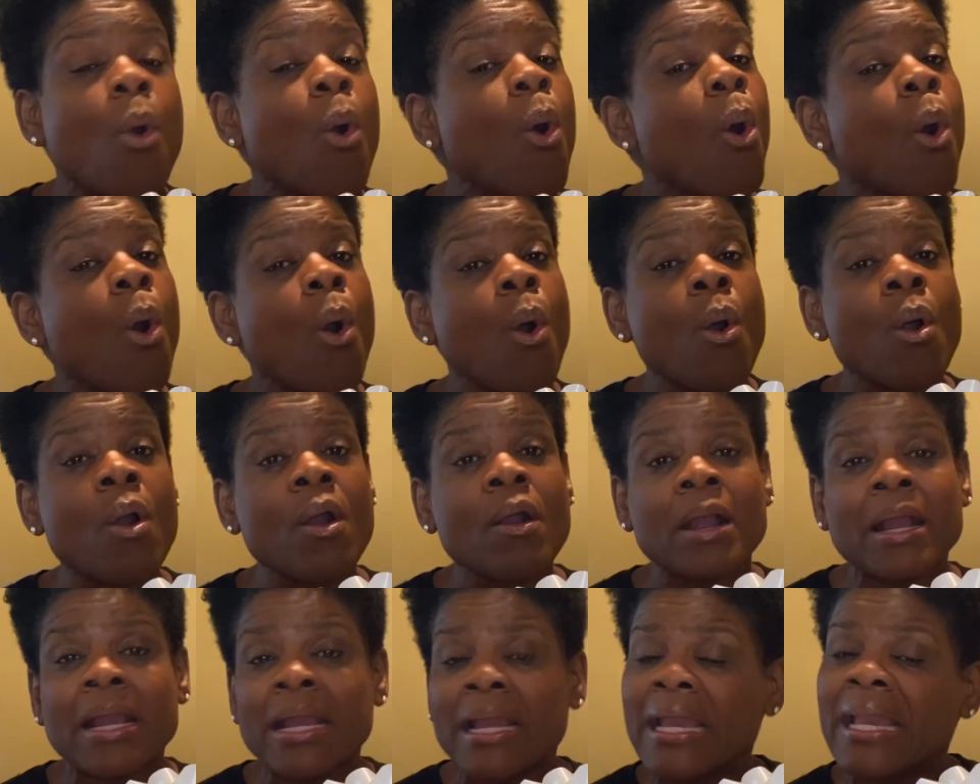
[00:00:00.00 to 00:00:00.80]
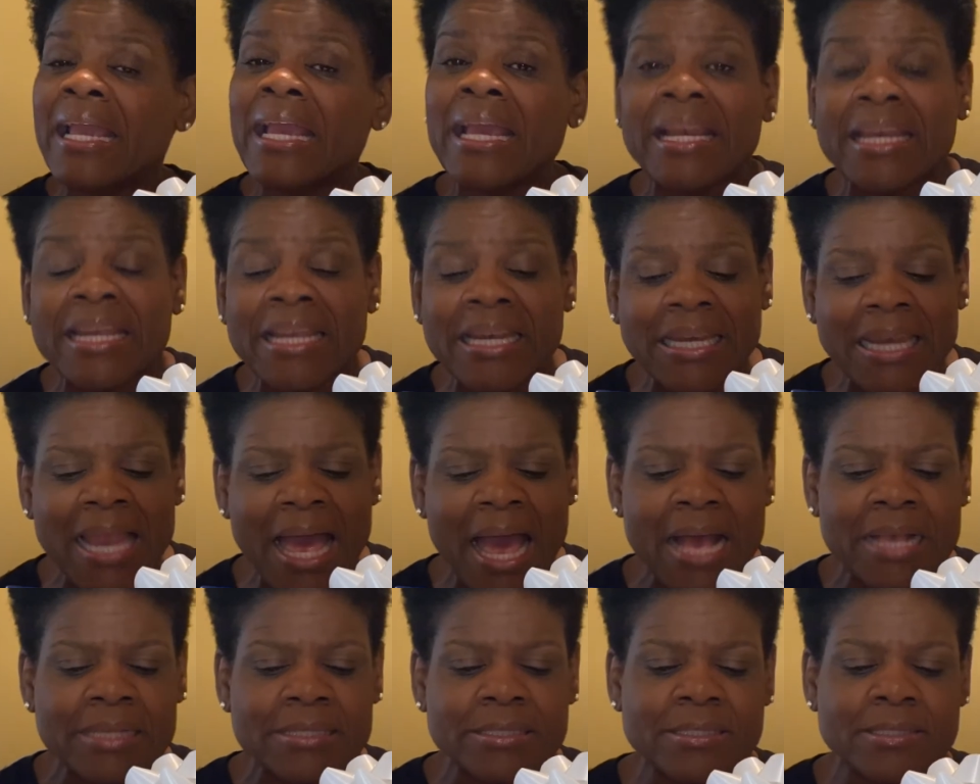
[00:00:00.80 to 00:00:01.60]
or any
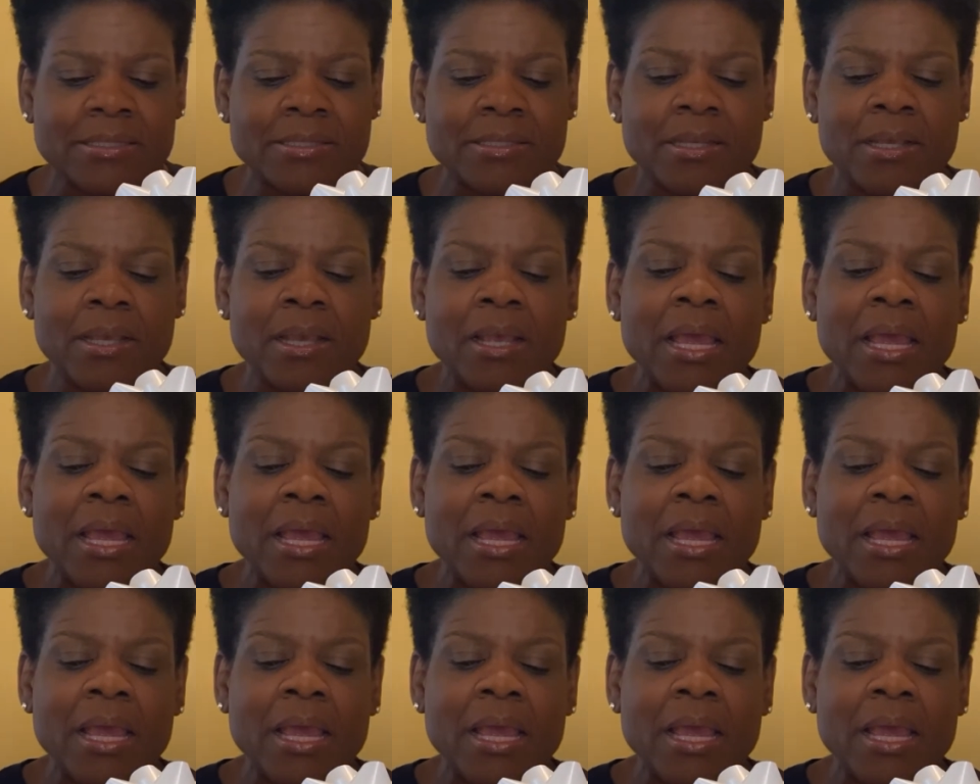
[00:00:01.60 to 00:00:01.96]
less.